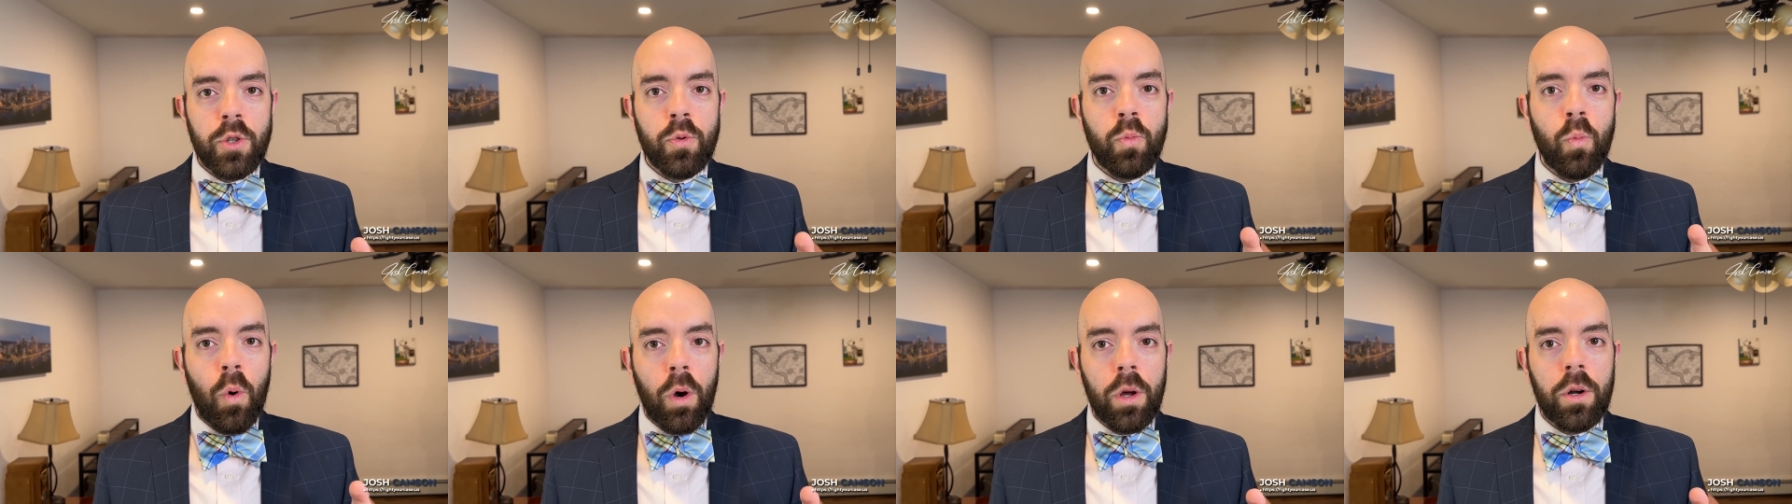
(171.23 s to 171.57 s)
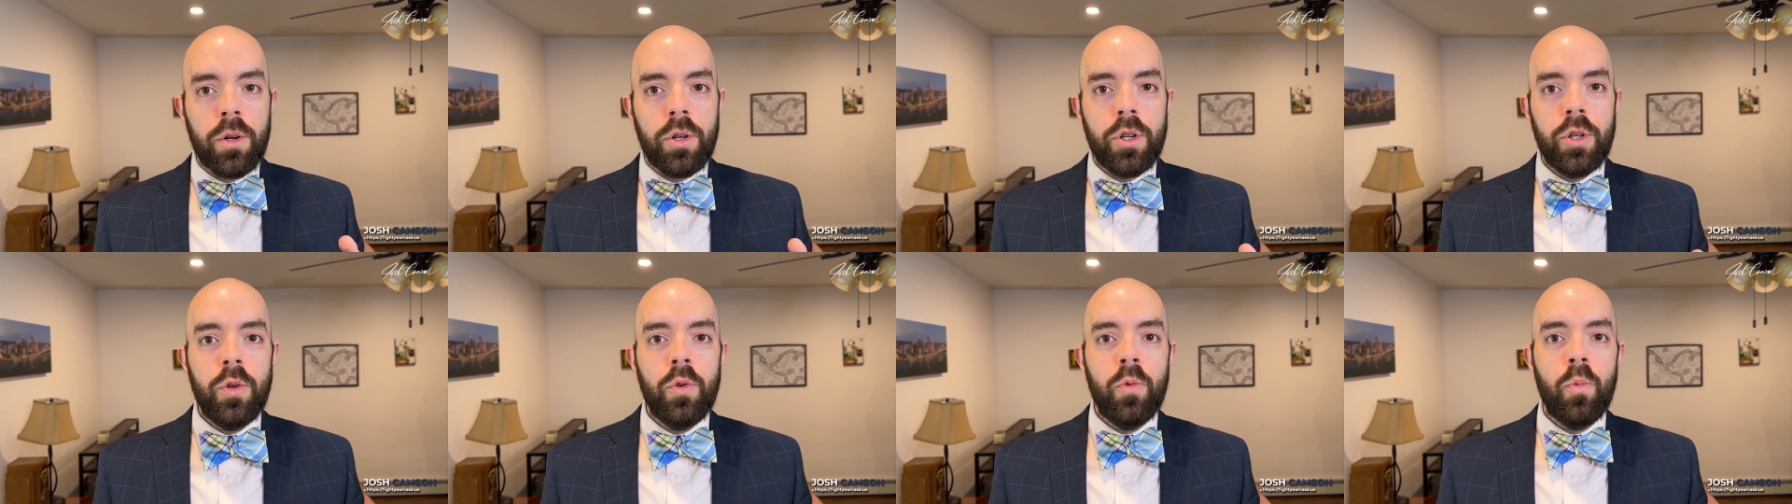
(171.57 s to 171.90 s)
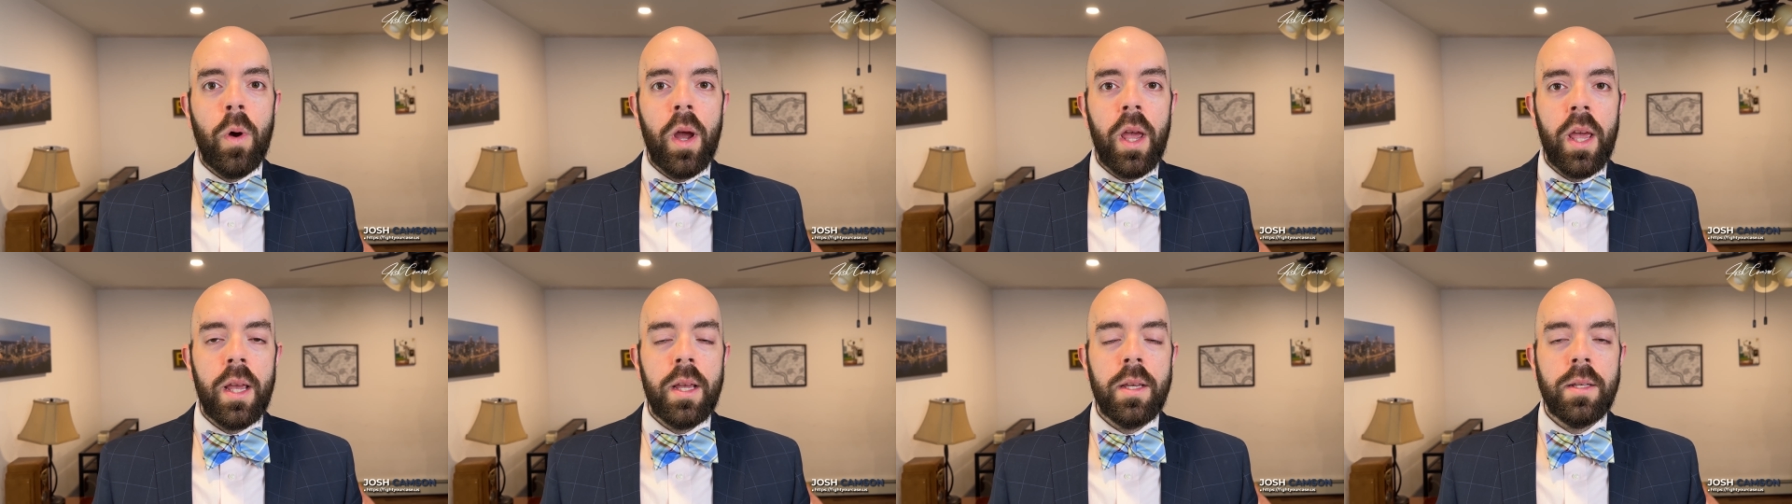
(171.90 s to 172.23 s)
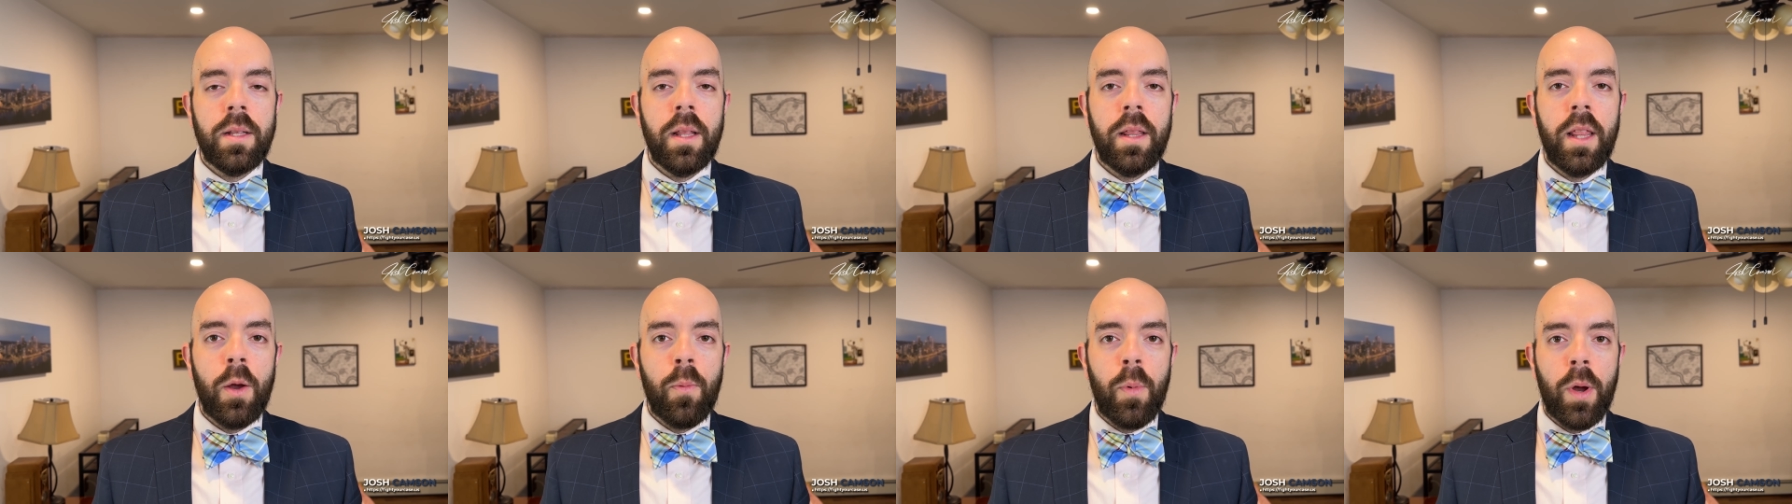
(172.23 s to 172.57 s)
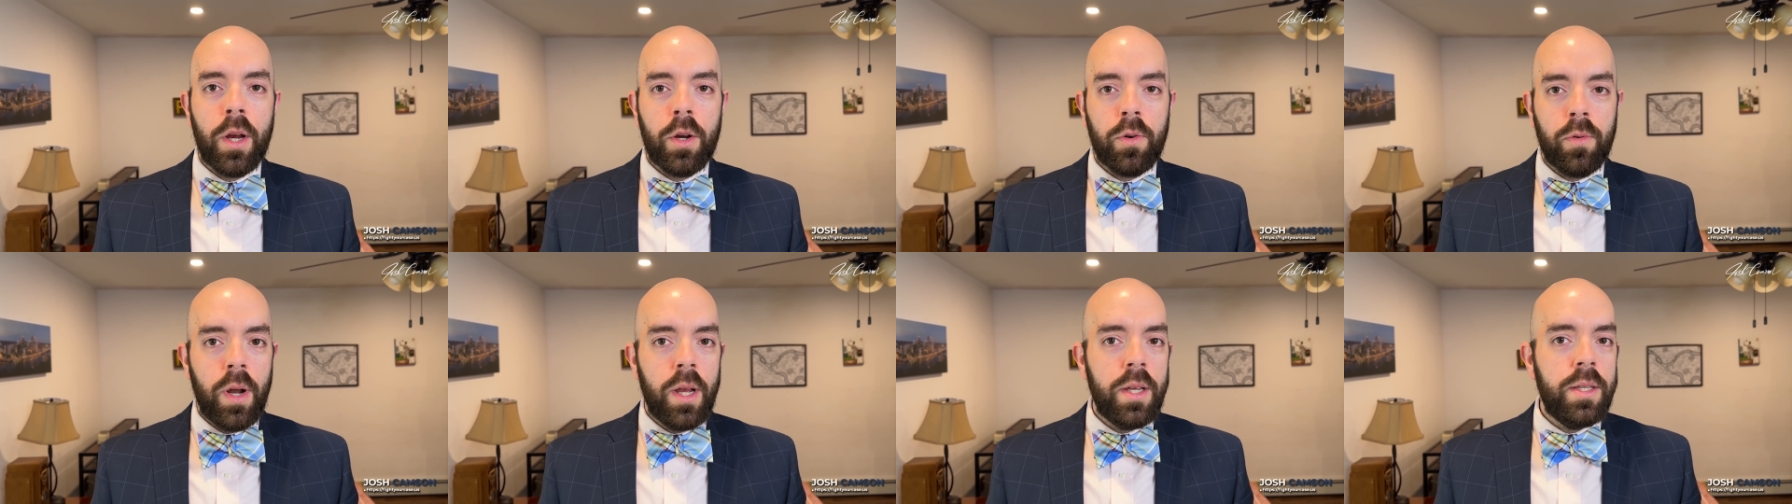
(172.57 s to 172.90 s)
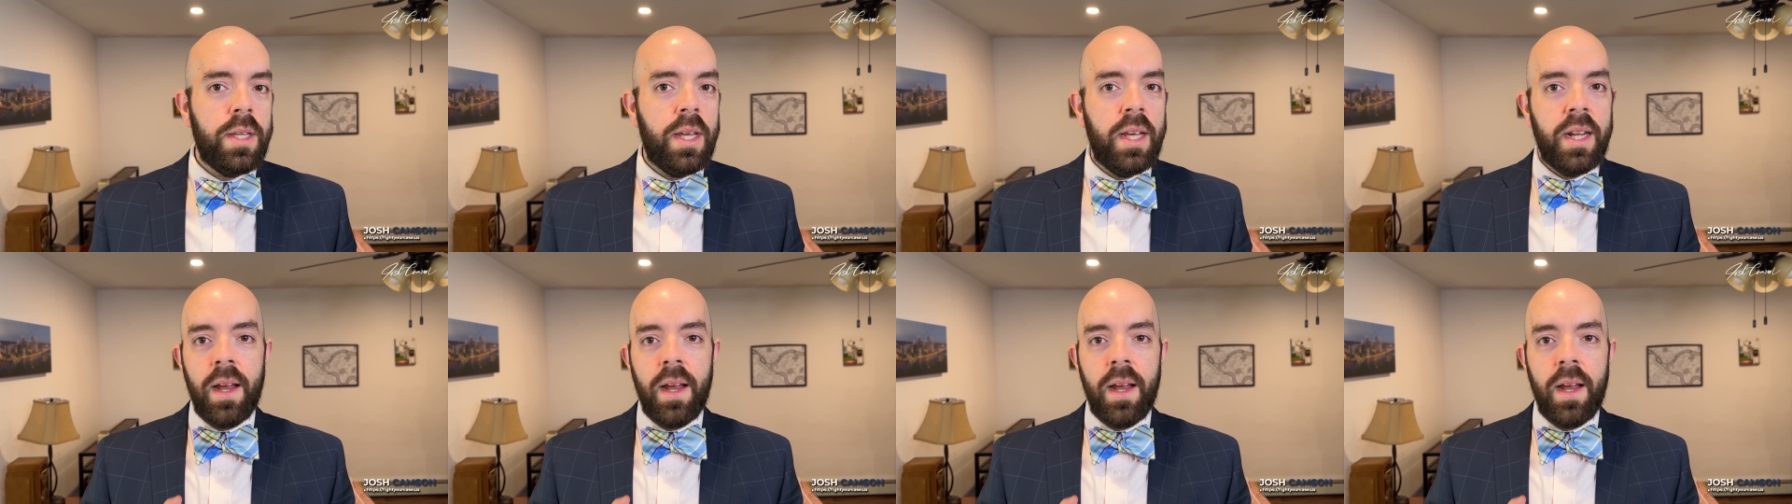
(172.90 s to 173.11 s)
1 or 2 ways that they went crazy,